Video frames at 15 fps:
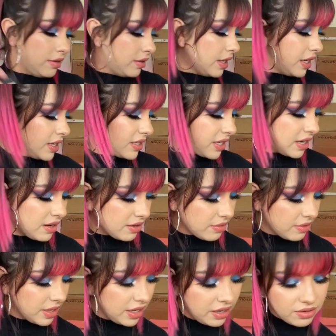Like I said, I don't
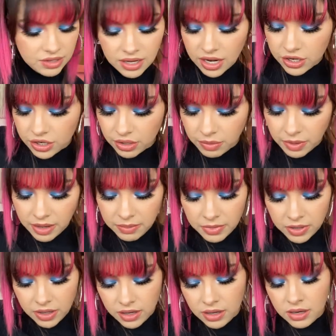really use eyeshadow
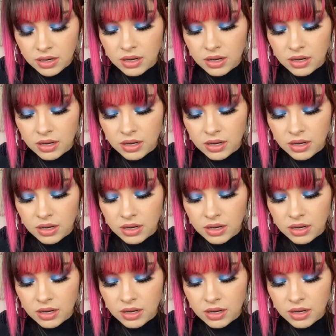primer.